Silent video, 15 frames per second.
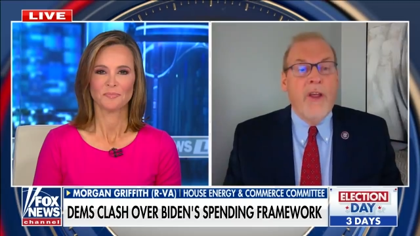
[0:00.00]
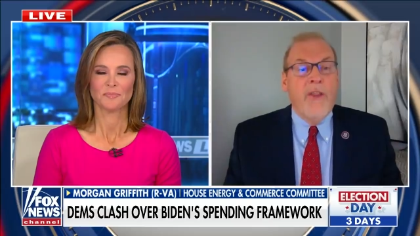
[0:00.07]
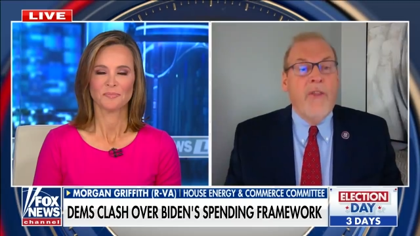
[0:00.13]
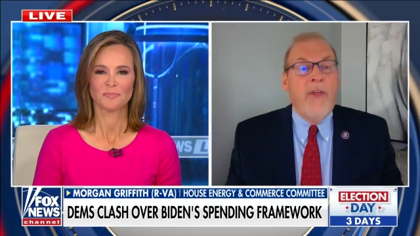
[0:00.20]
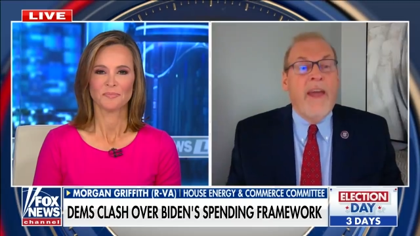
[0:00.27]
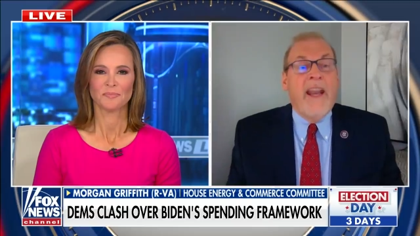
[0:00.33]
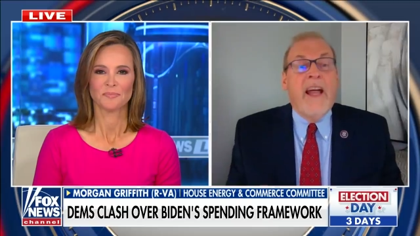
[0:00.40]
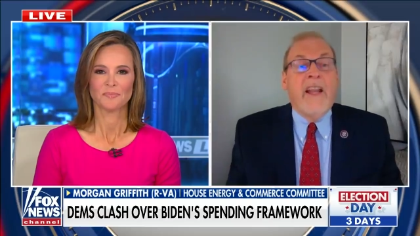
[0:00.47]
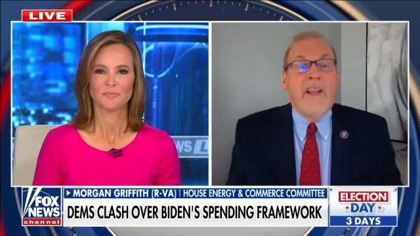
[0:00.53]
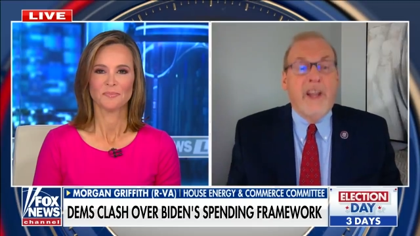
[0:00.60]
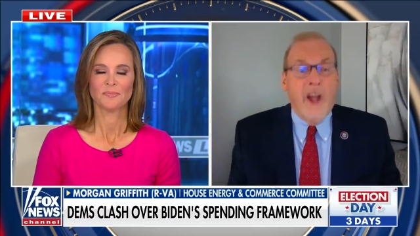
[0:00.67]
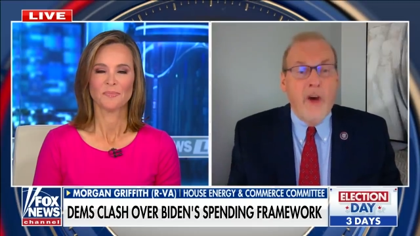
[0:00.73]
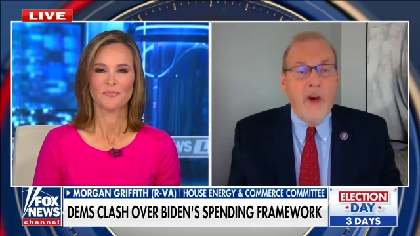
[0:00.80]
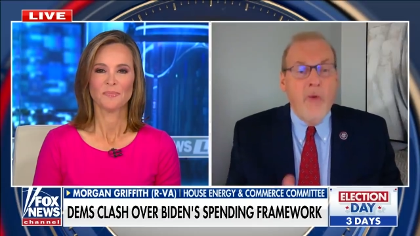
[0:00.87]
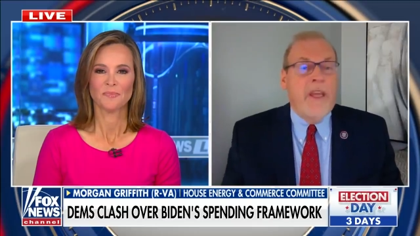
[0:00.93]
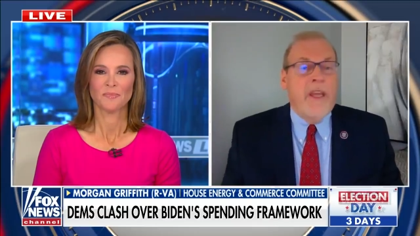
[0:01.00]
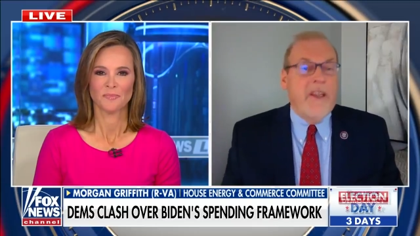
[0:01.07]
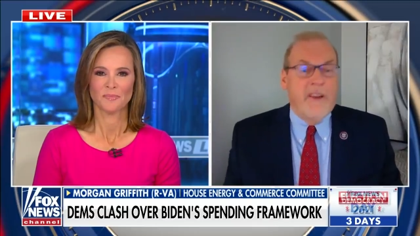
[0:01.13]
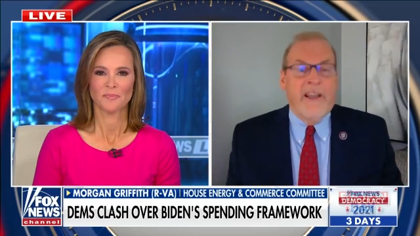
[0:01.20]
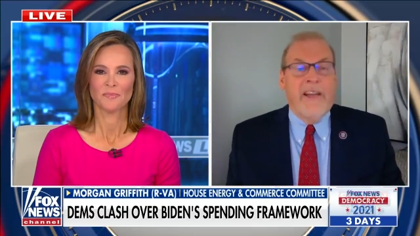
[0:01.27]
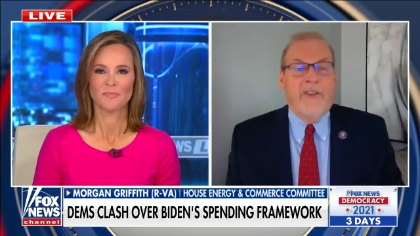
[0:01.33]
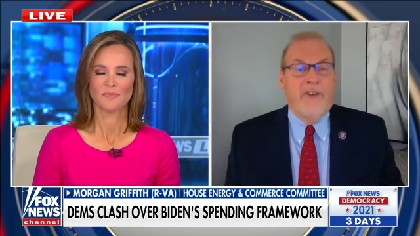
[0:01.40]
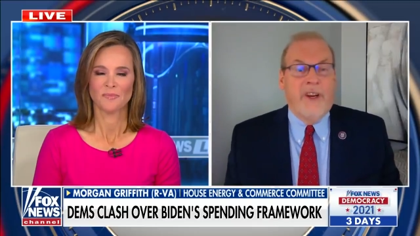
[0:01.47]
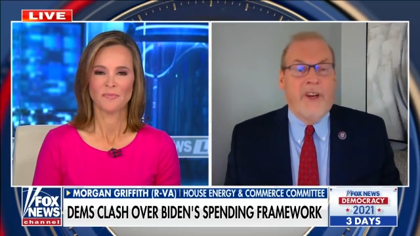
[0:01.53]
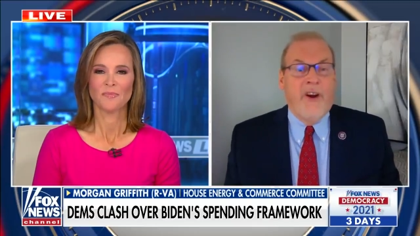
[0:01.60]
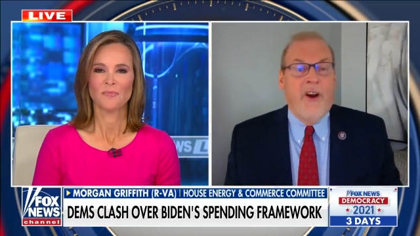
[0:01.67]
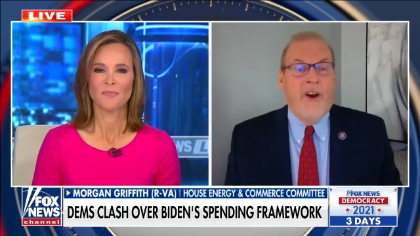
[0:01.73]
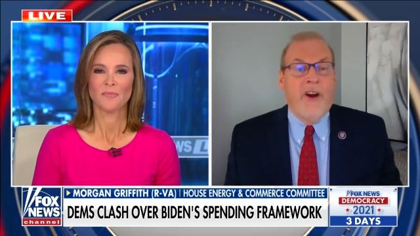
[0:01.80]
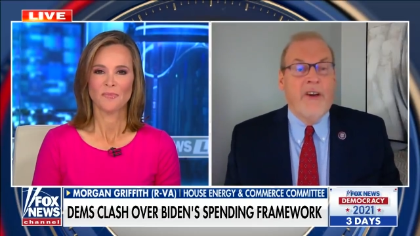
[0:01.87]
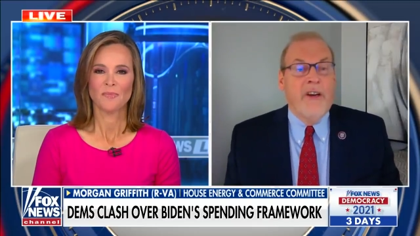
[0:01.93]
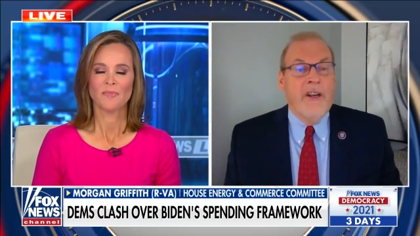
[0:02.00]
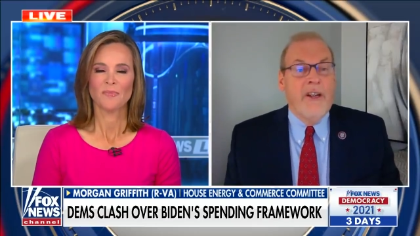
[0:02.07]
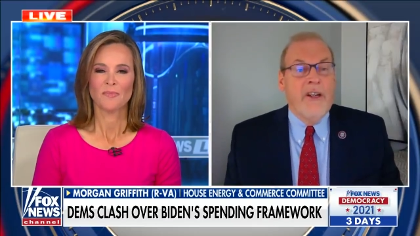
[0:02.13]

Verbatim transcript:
Speaker 1: than a low end electric car.